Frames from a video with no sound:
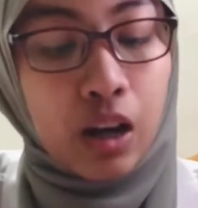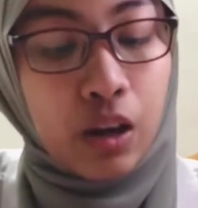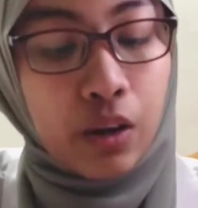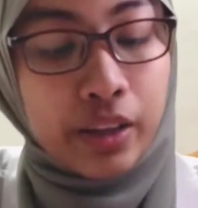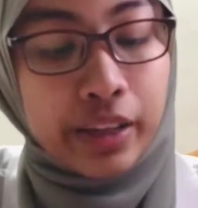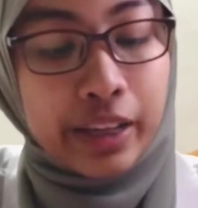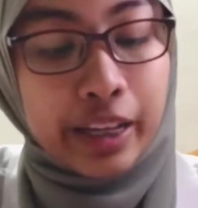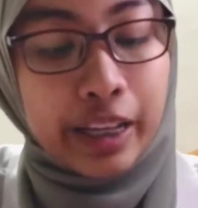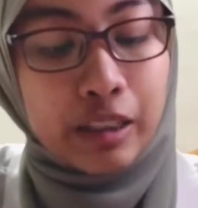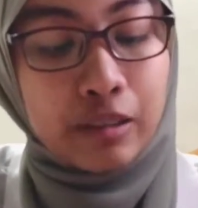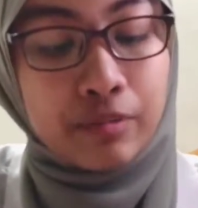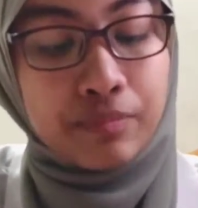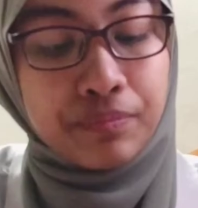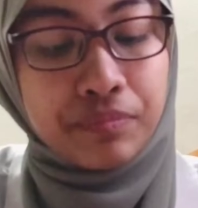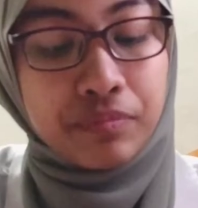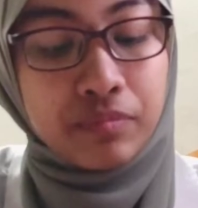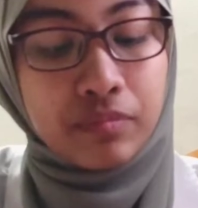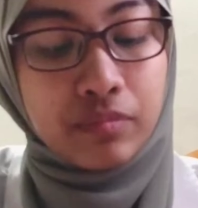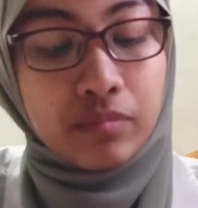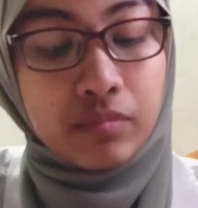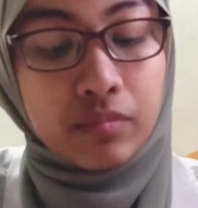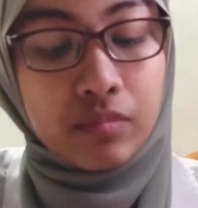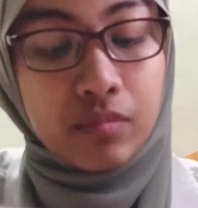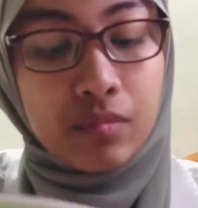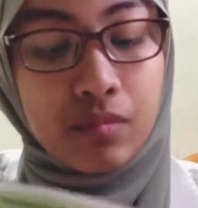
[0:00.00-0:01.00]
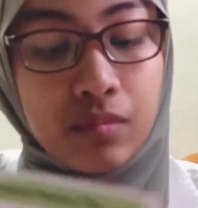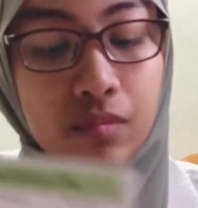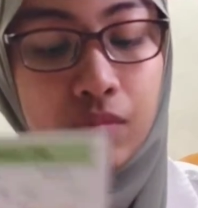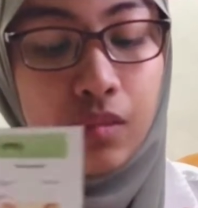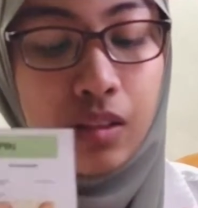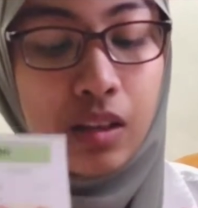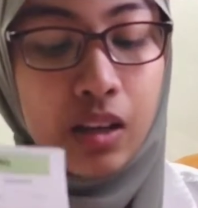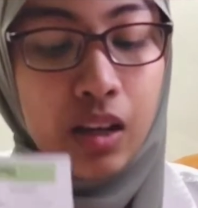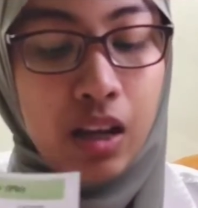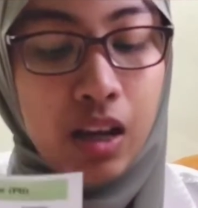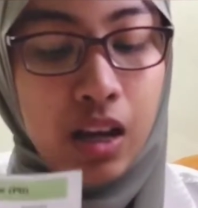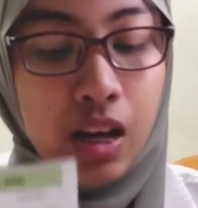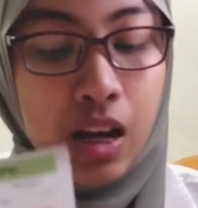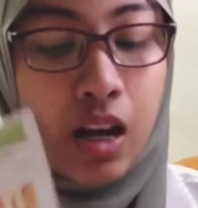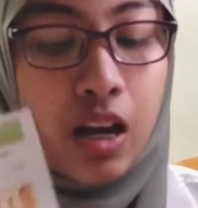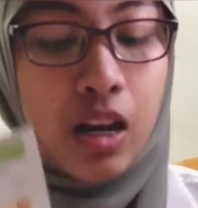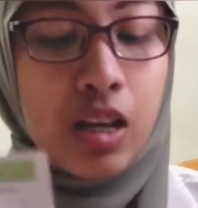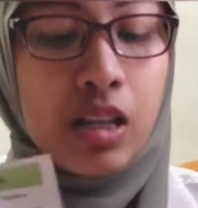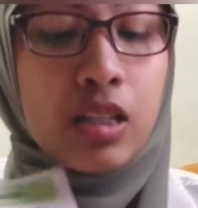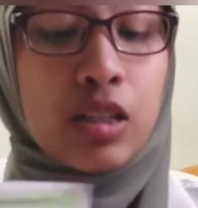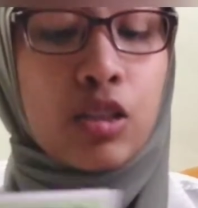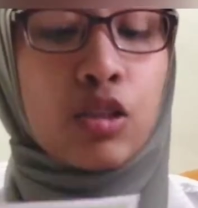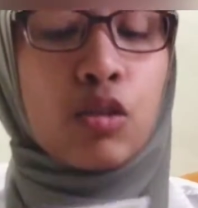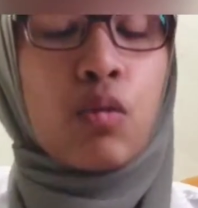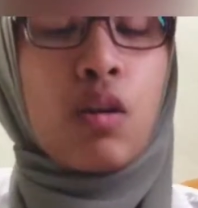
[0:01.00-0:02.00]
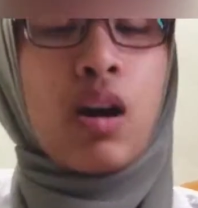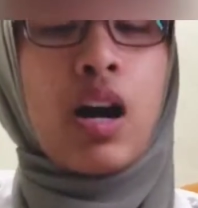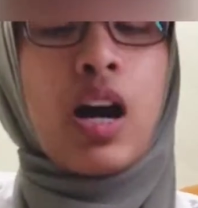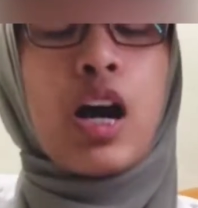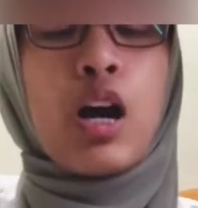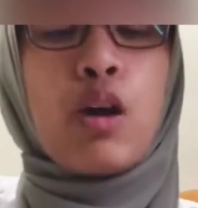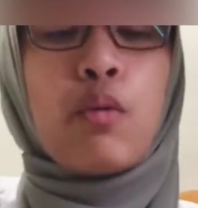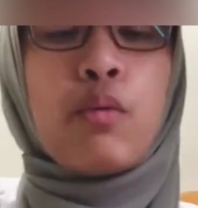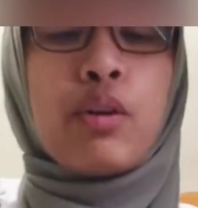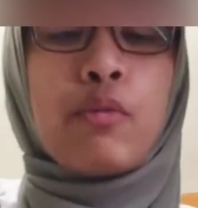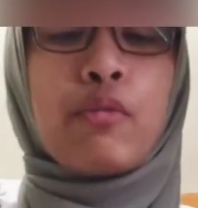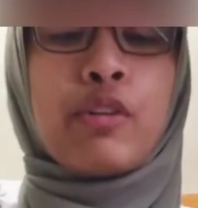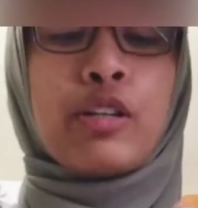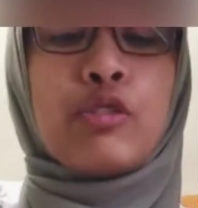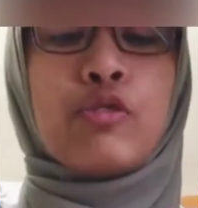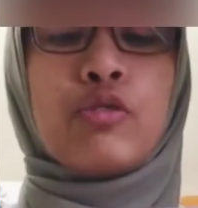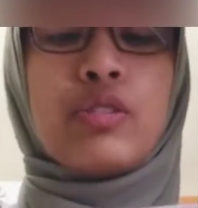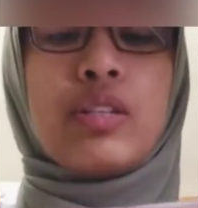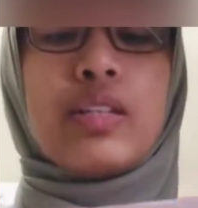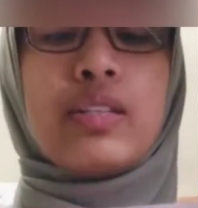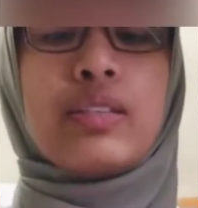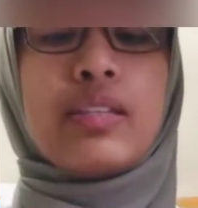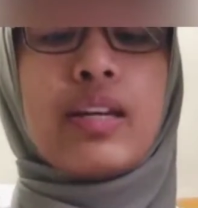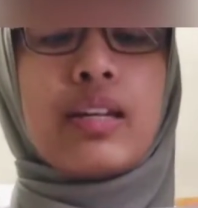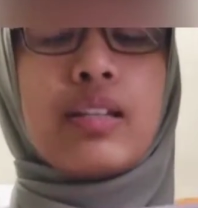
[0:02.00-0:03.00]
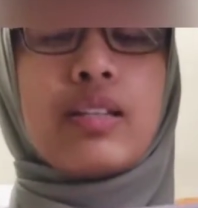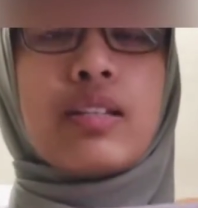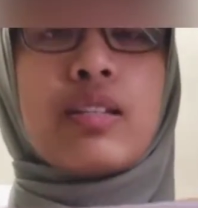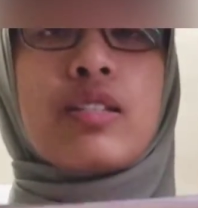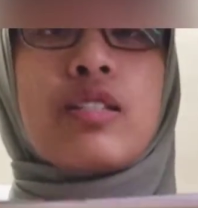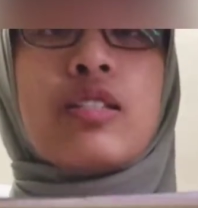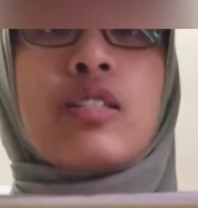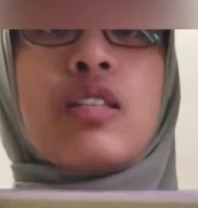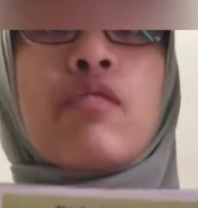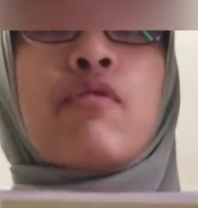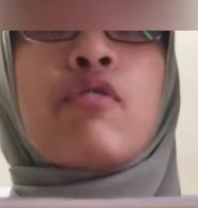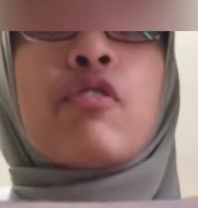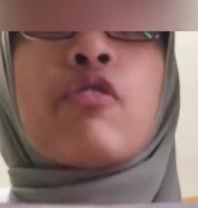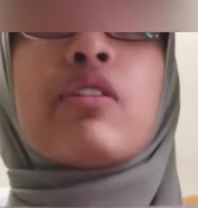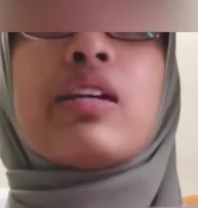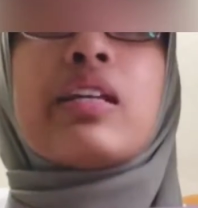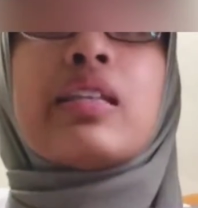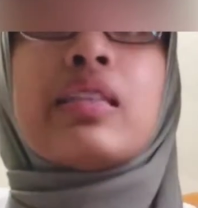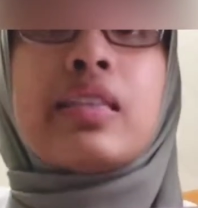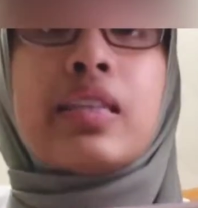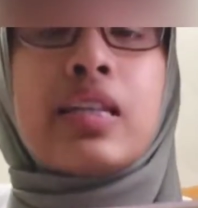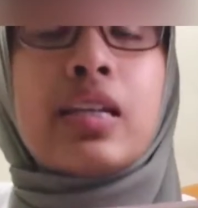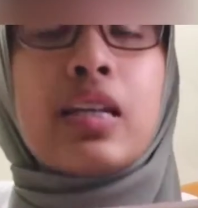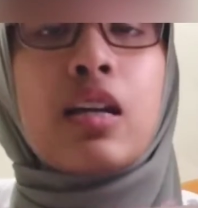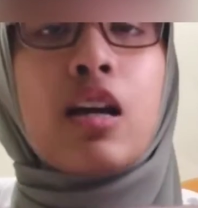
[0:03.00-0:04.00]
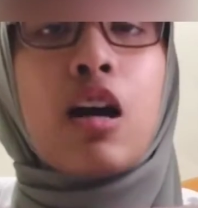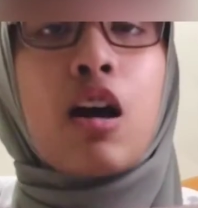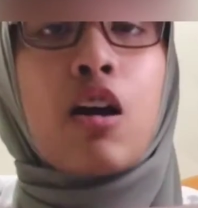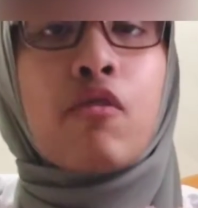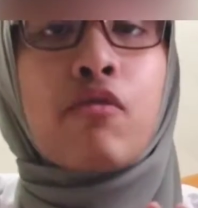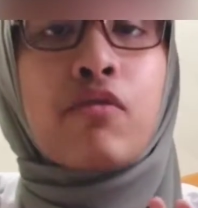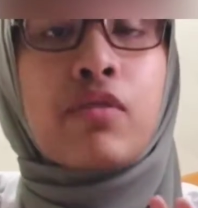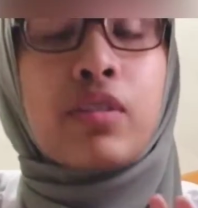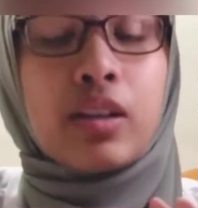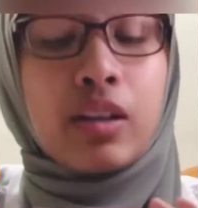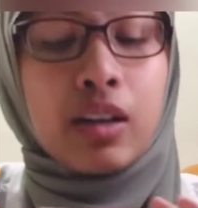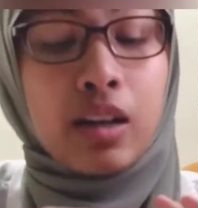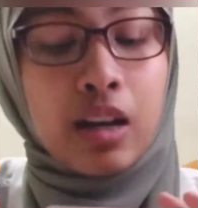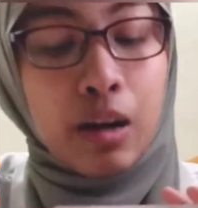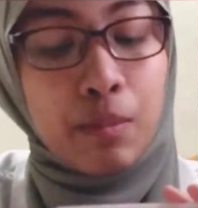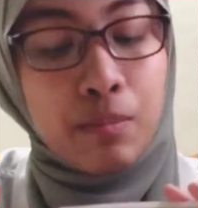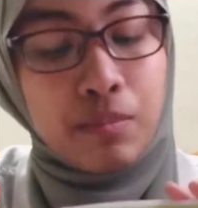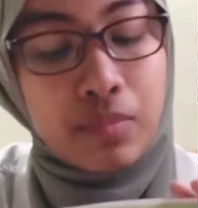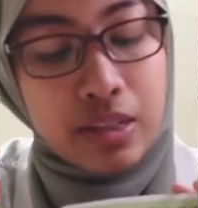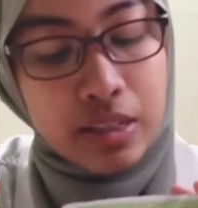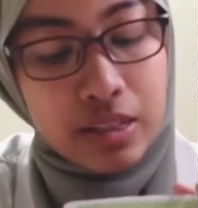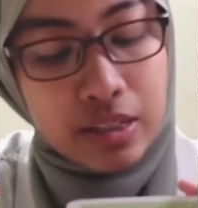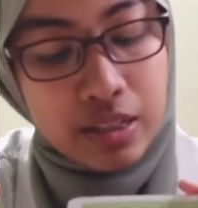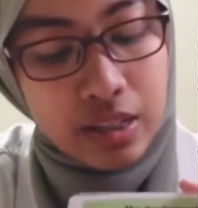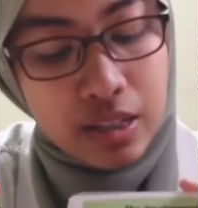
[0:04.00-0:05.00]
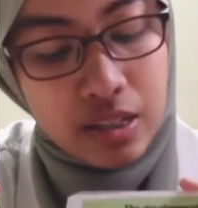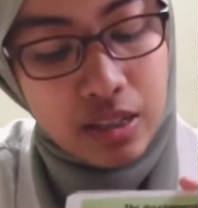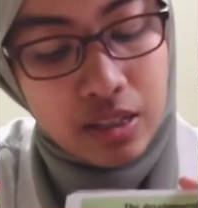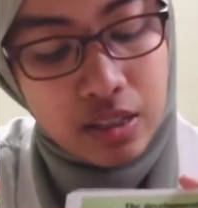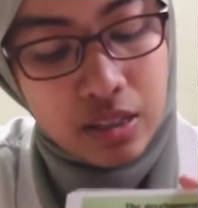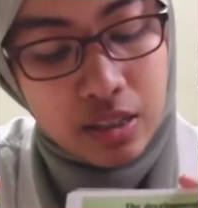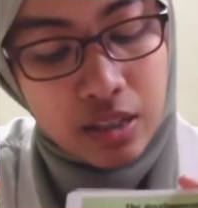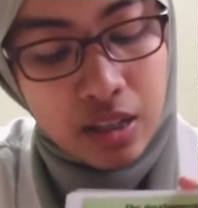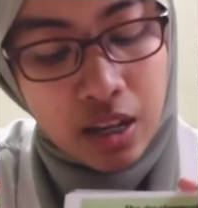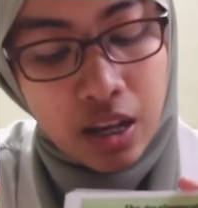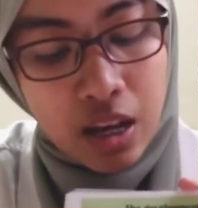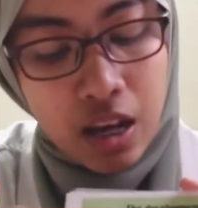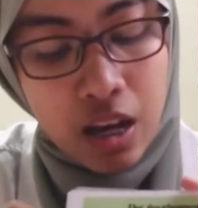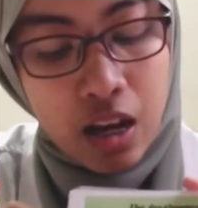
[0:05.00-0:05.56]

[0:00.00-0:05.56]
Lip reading: Okay, so how we want to detect the severity of the gum disease?